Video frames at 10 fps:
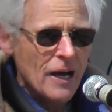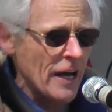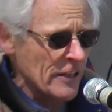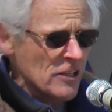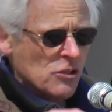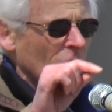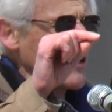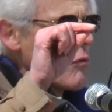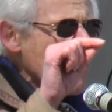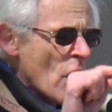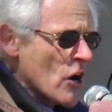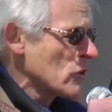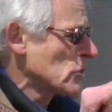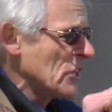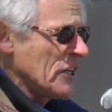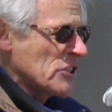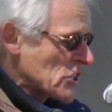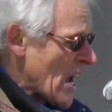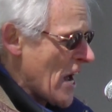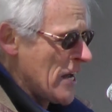And the words that he
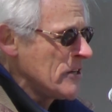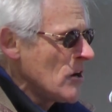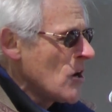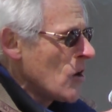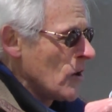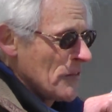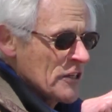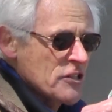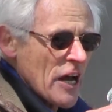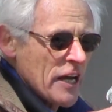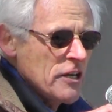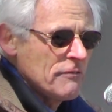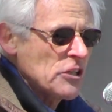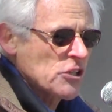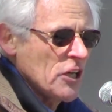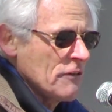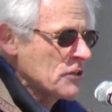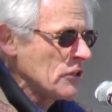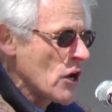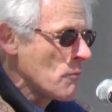said on the day he
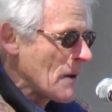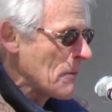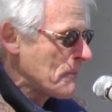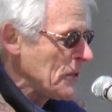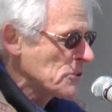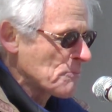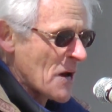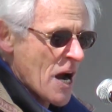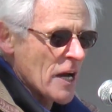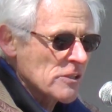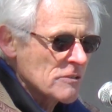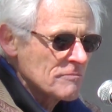received the Nobel Peace Prize.